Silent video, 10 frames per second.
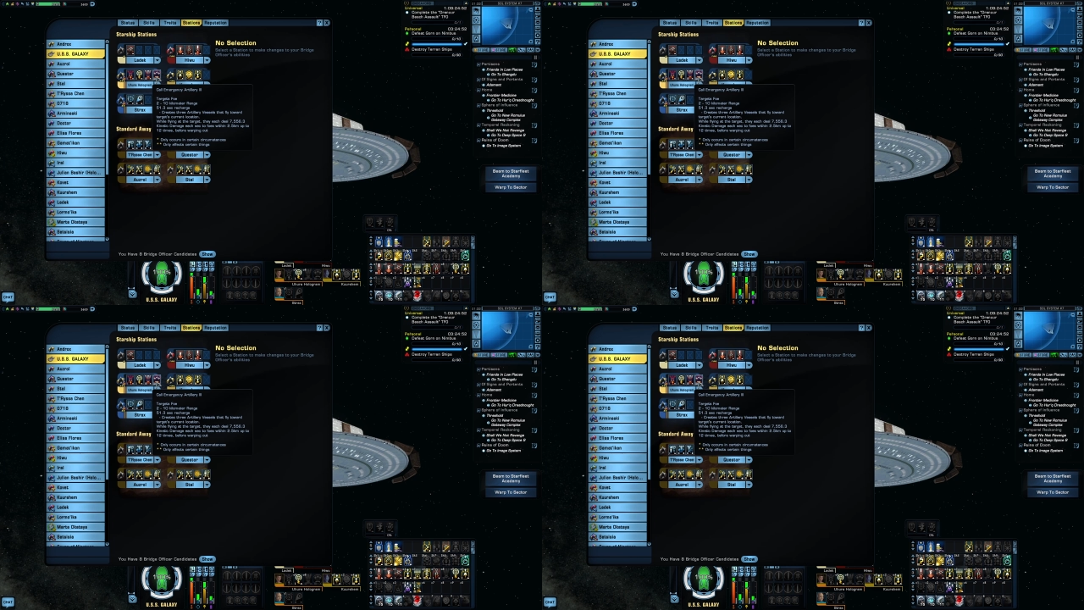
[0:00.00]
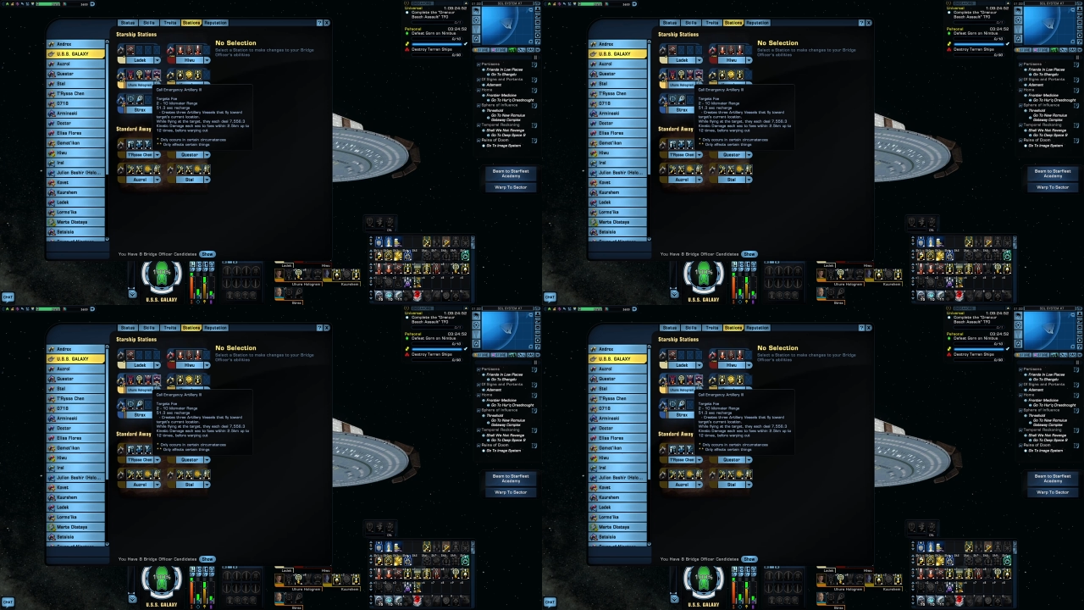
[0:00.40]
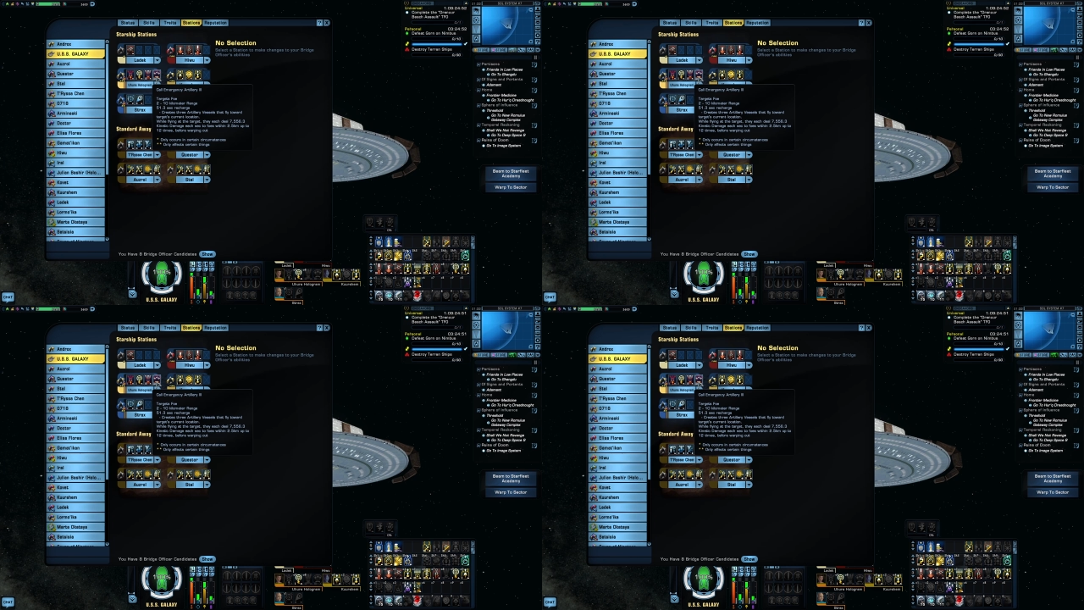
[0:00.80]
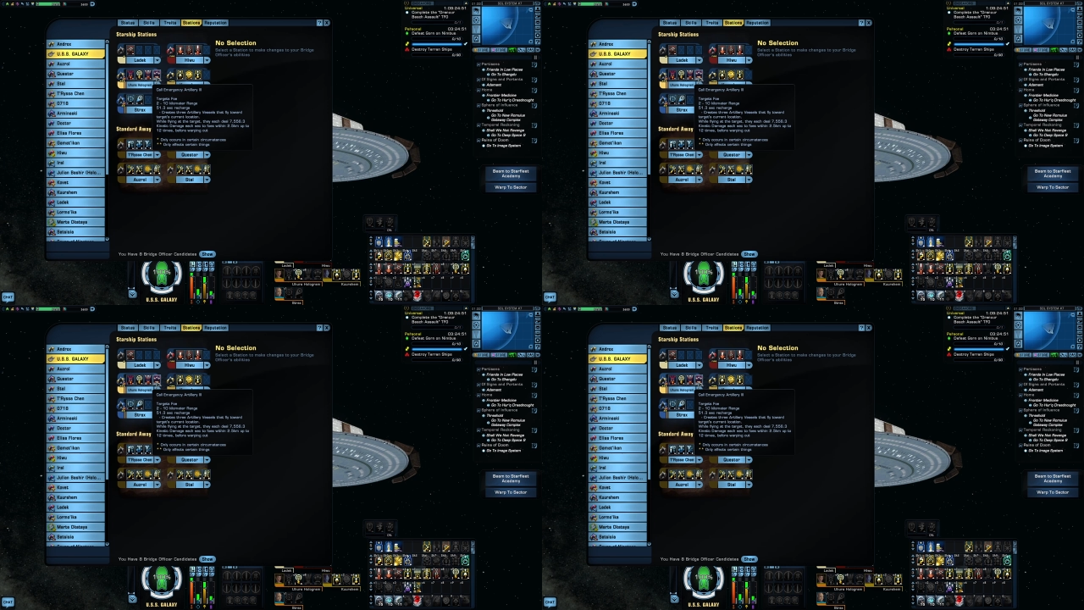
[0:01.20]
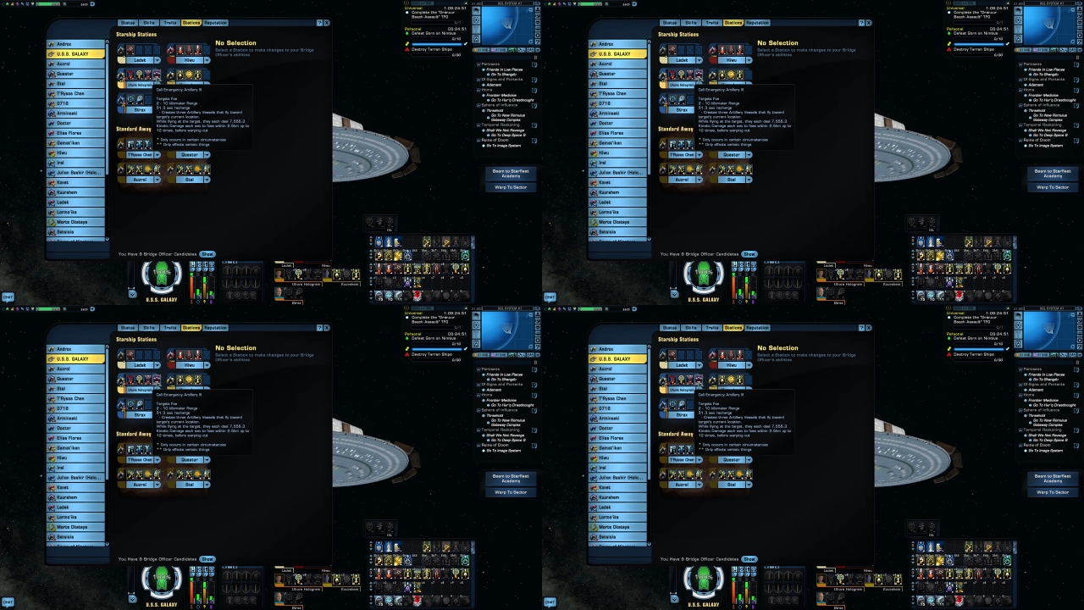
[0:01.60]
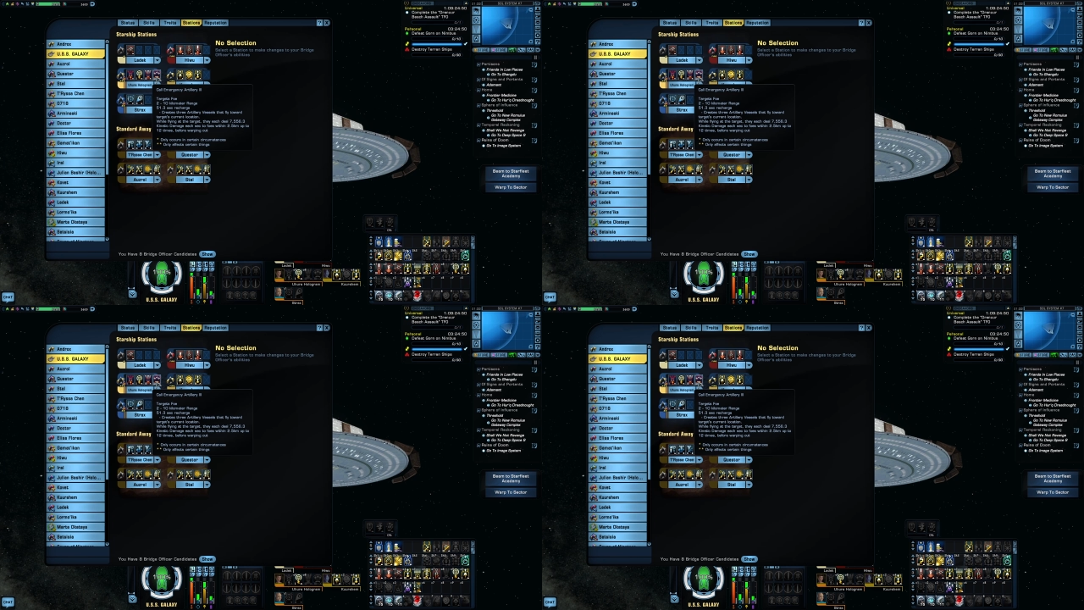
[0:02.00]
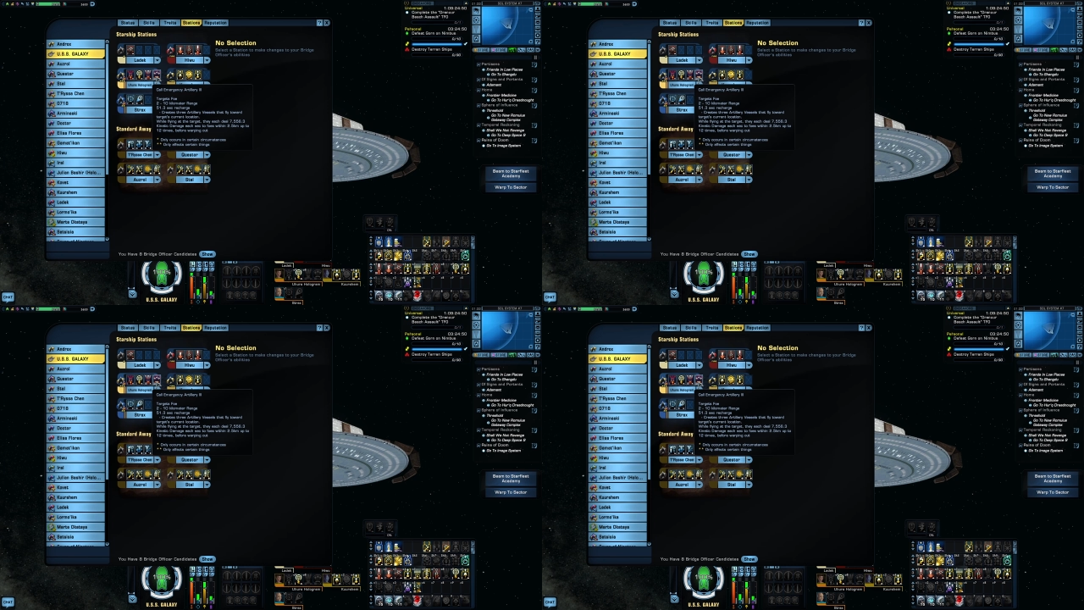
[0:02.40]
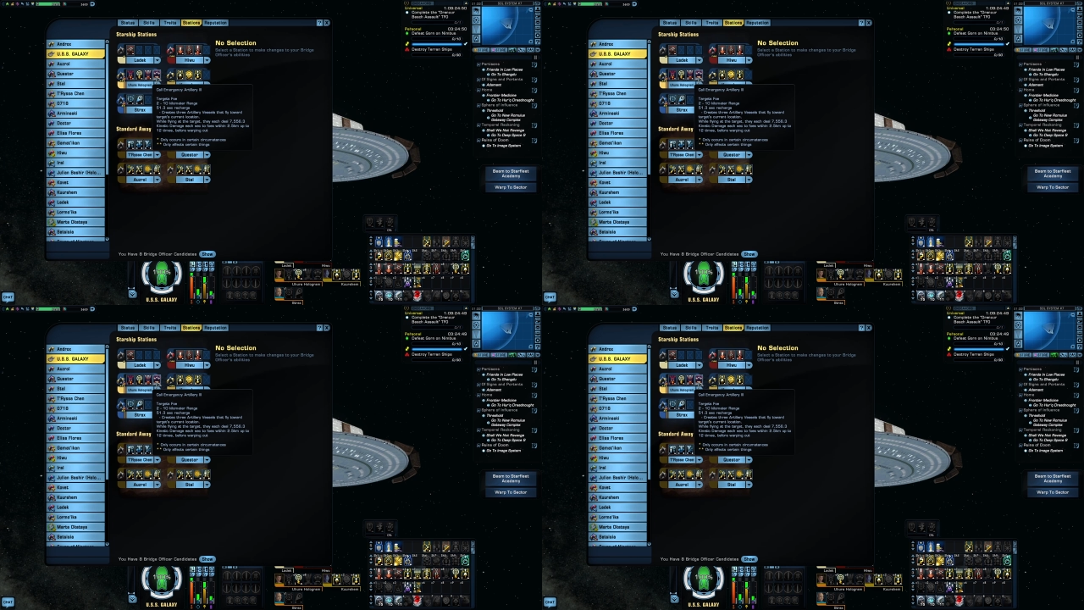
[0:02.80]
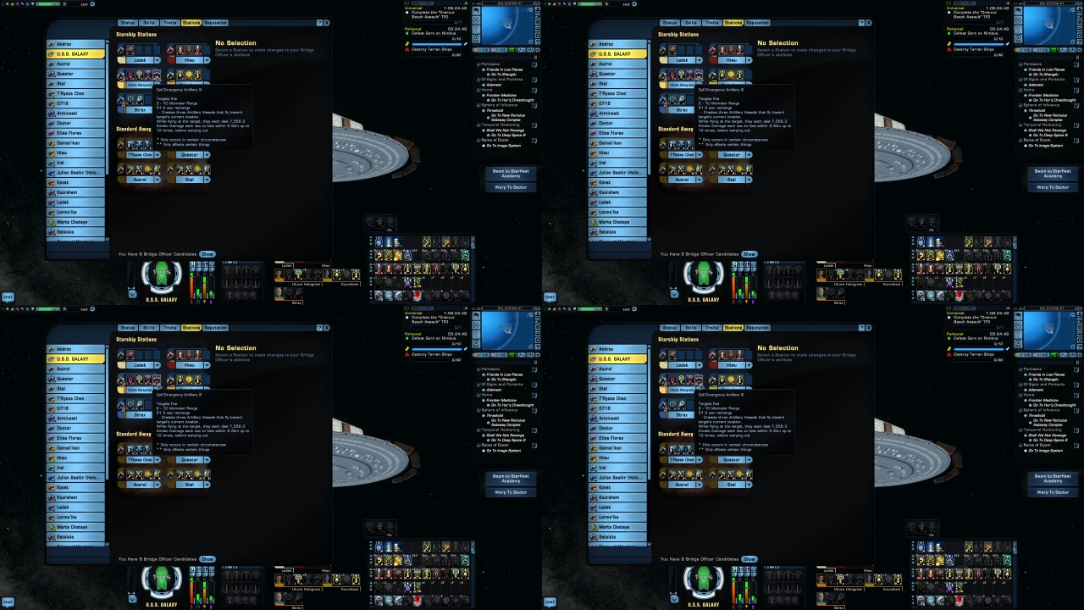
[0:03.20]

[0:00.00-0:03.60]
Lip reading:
Nobody's mouth can be seen.